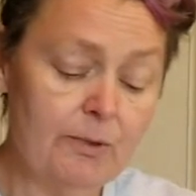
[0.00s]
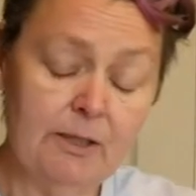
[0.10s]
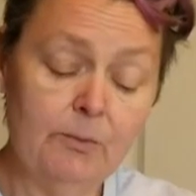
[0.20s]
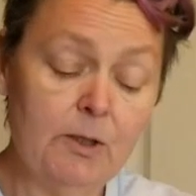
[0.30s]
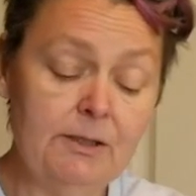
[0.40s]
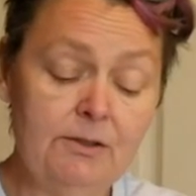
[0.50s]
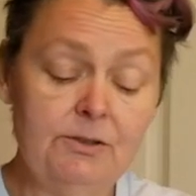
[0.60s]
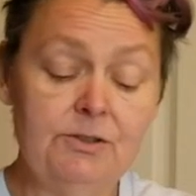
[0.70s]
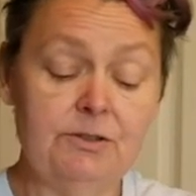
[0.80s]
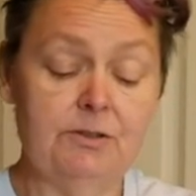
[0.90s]
I want you
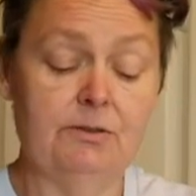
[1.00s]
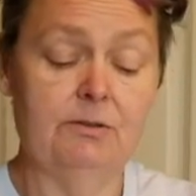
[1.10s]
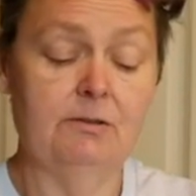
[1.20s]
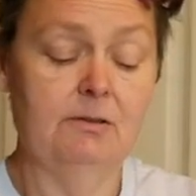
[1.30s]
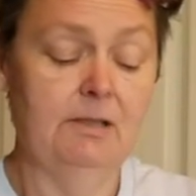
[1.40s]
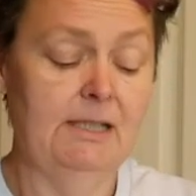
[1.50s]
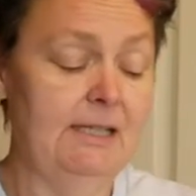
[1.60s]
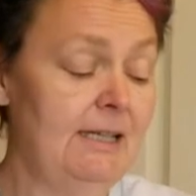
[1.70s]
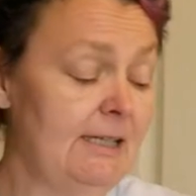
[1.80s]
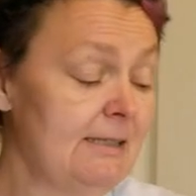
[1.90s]
to do
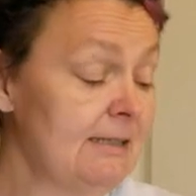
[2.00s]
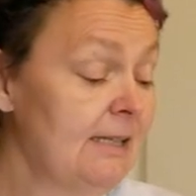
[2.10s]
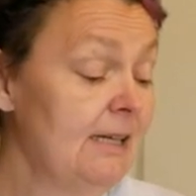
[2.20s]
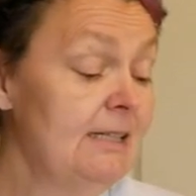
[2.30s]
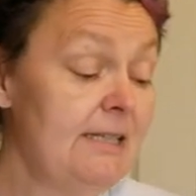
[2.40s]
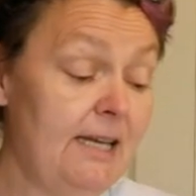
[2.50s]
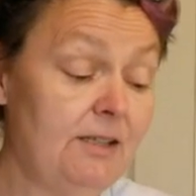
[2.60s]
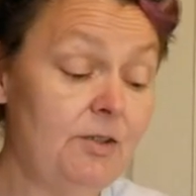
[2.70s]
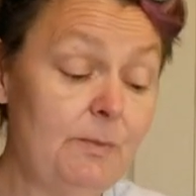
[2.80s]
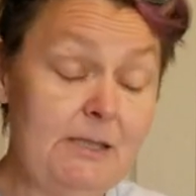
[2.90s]
is
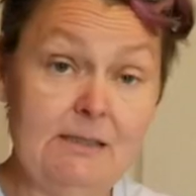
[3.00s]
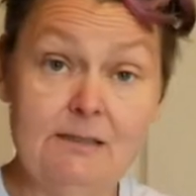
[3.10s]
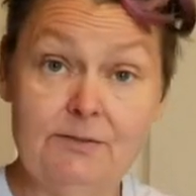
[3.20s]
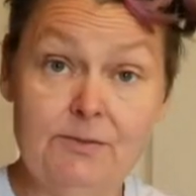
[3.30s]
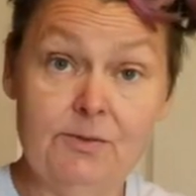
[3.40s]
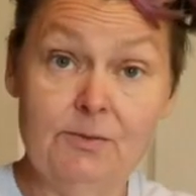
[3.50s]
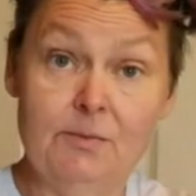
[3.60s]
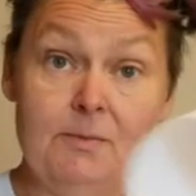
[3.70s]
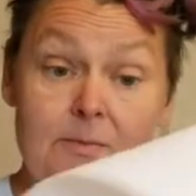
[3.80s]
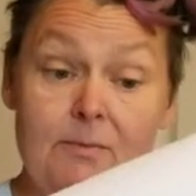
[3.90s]
take your piece of
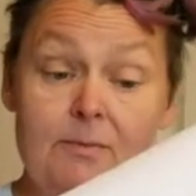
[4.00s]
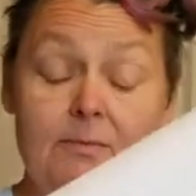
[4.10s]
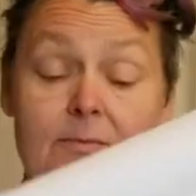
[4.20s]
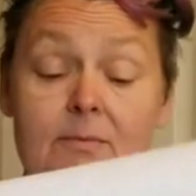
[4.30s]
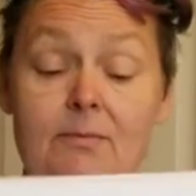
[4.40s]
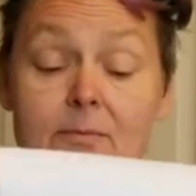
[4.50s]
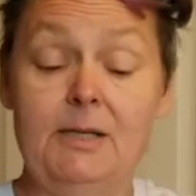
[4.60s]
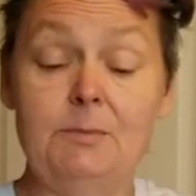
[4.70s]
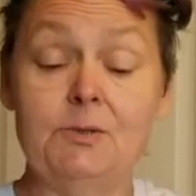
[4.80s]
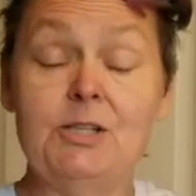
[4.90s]

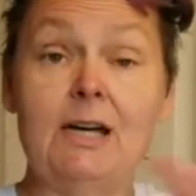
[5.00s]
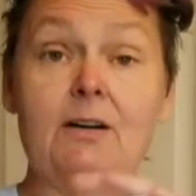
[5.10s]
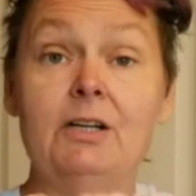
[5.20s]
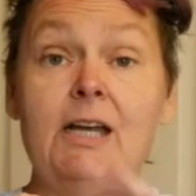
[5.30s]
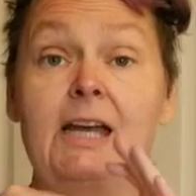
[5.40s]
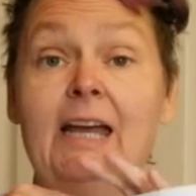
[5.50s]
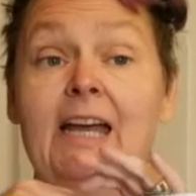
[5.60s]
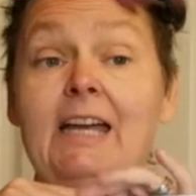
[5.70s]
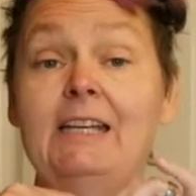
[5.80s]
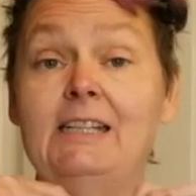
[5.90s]
paper towel
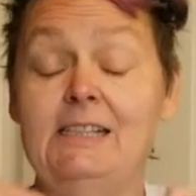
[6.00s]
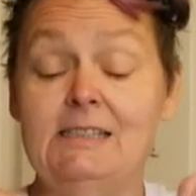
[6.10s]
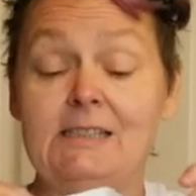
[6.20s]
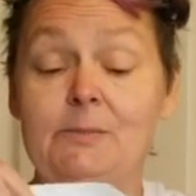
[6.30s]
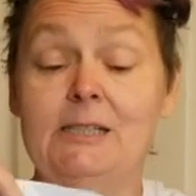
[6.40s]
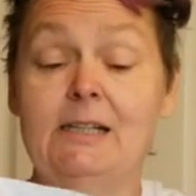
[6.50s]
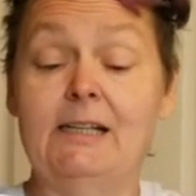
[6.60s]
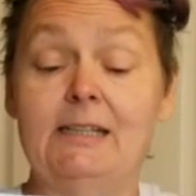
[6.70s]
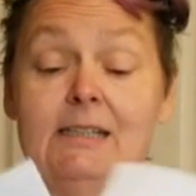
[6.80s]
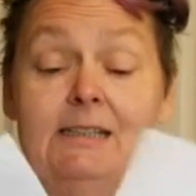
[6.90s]
and it needs to be
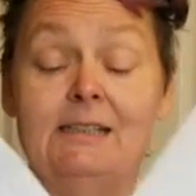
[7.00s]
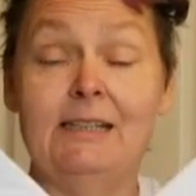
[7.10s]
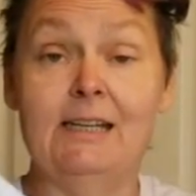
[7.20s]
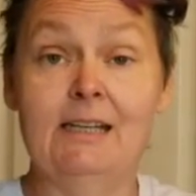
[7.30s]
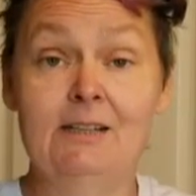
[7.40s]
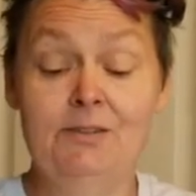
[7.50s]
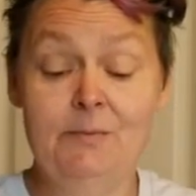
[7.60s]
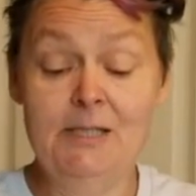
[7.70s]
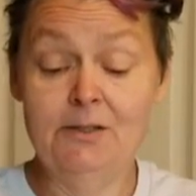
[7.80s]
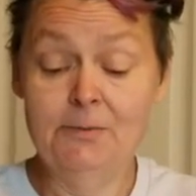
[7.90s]
cut down the
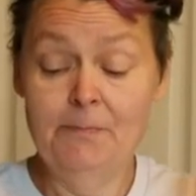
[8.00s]
middle.